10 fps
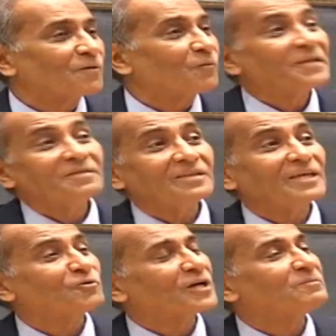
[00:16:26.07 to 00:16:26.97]
One
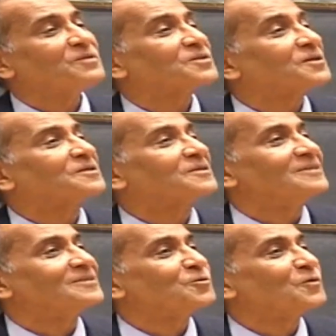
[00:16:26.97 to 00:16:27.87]
thing you can be
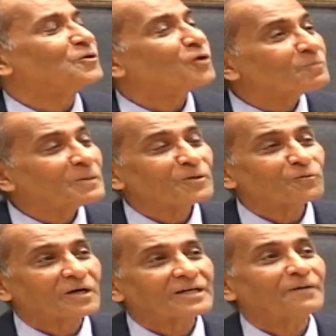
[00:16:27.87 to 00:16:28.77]
certain is you will not be able to
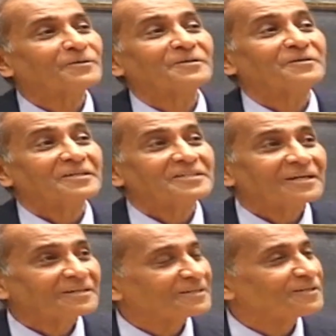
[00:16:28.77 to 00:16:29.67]
work out the
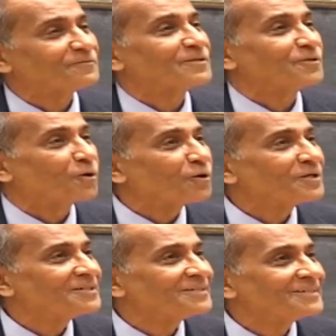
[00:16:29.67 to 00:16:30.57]
trajectory of the
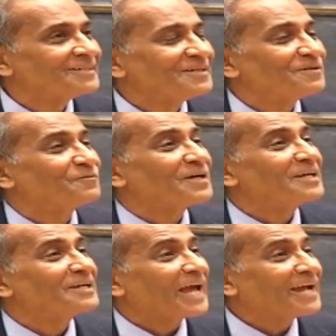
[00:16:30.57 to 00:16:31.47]
dog.
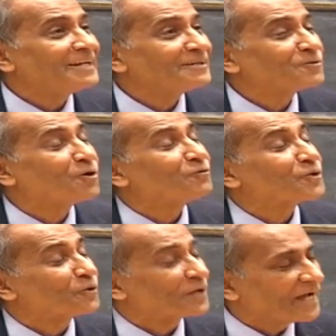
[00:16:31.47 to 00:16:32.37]
Very likely to go
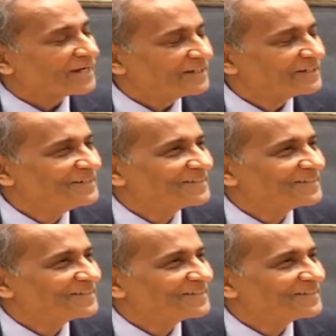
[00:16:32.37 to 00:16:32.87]
for your leg.